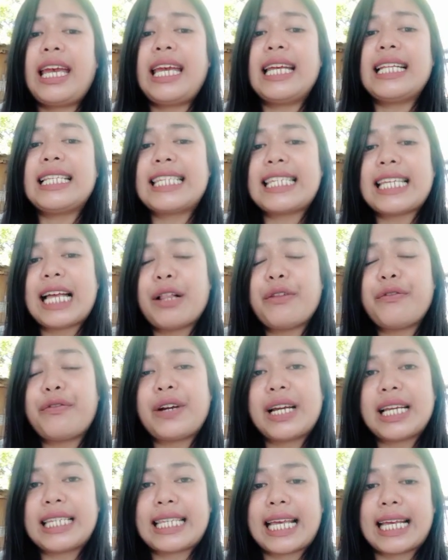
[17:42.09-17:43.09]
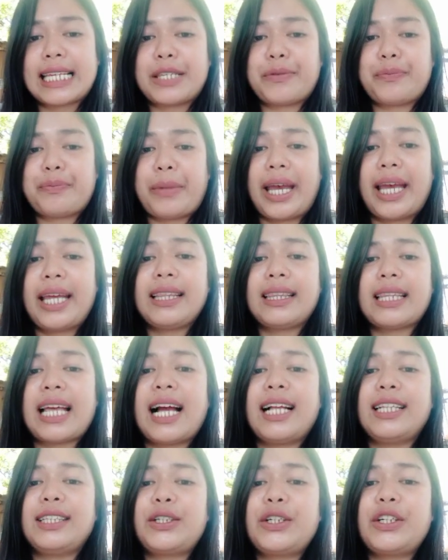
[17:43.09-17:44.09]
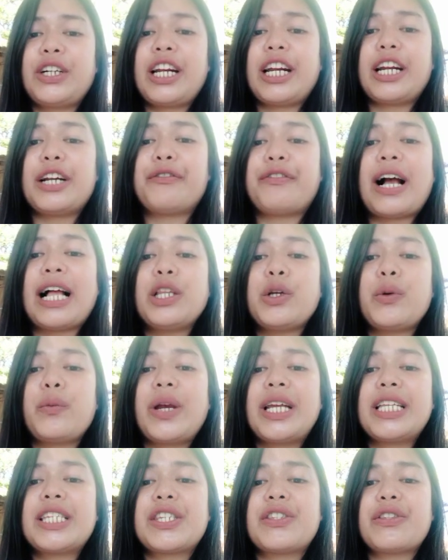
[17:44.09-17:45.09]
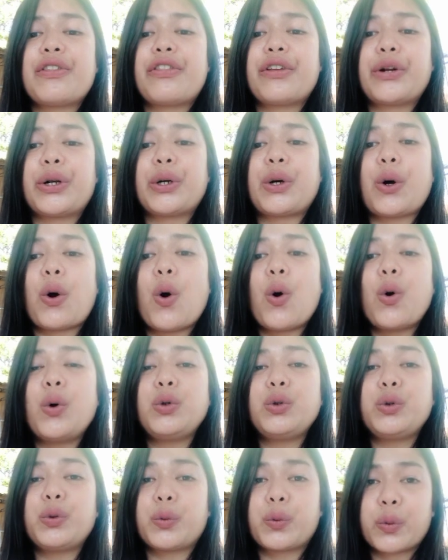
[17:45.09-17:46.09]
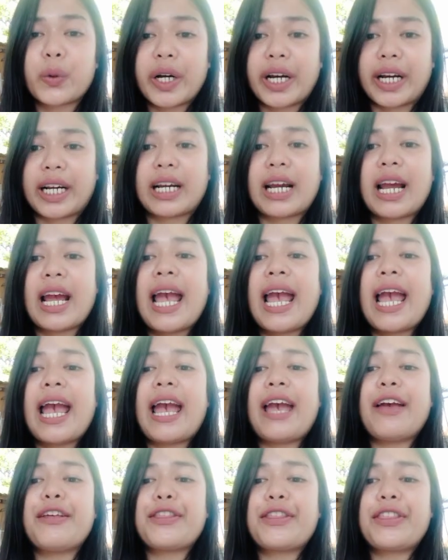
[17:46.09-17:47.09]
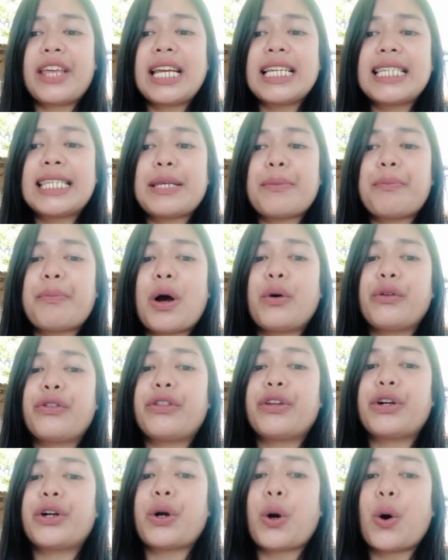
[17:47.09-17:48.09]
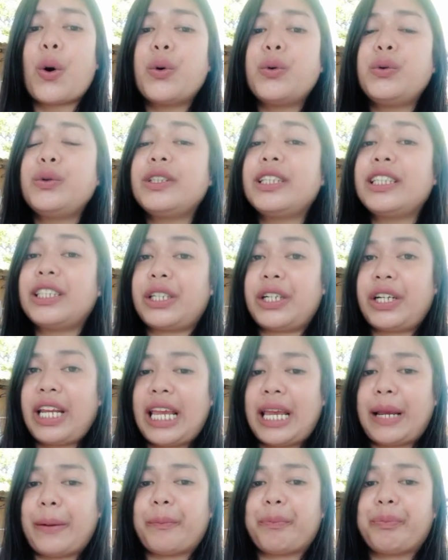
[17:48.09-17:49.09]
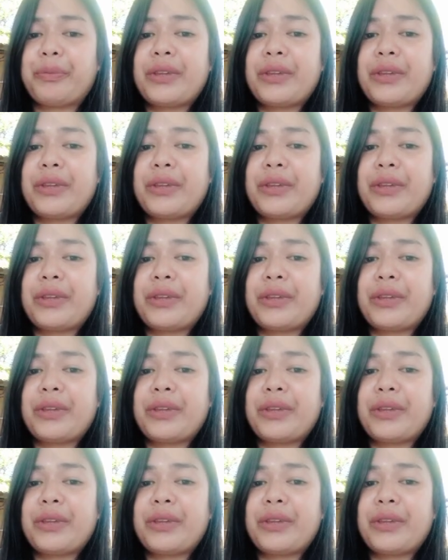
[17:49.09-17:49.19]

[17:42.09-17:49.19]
In self-assessment, a learner evaluates their own work and thinks about their own learning.